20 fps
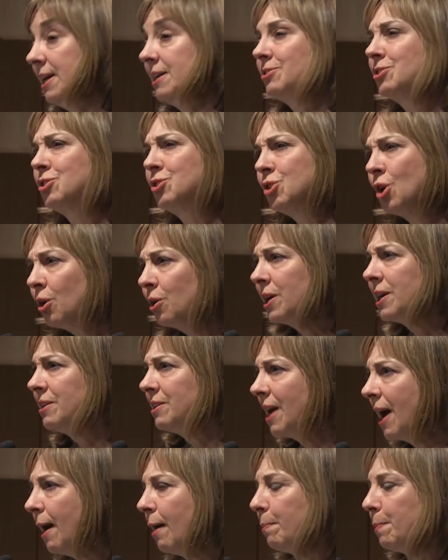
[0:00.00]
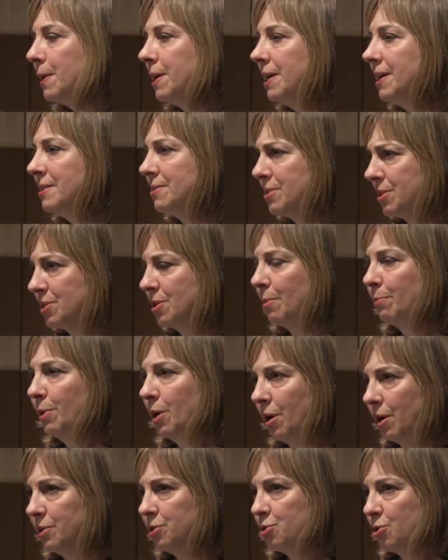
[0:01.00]
It's starting to happen in some
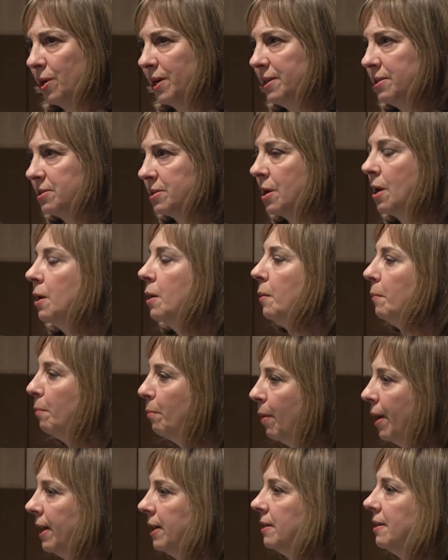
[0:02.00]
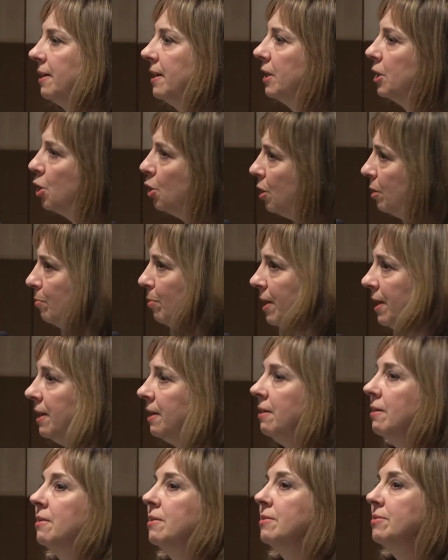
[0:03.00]
countries, but it could
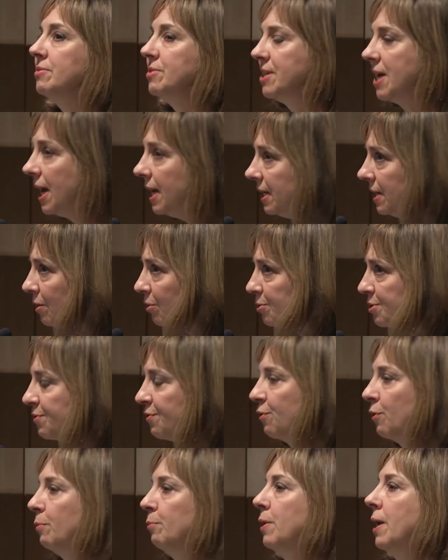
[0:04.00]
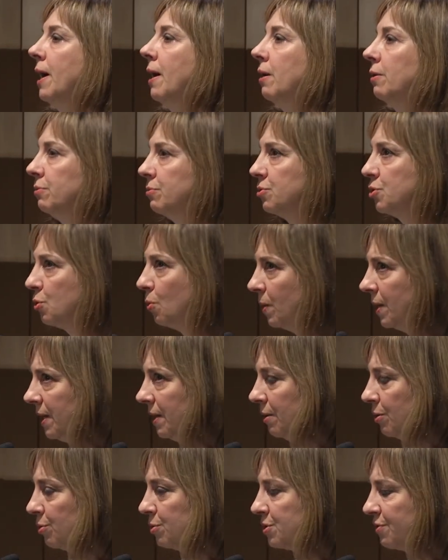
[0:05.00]
be 10 years from now, 20
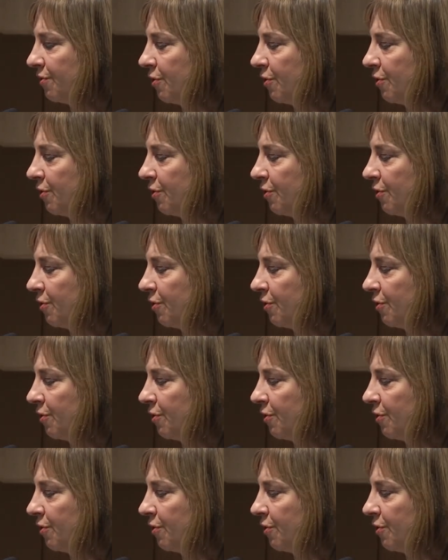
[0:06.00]
years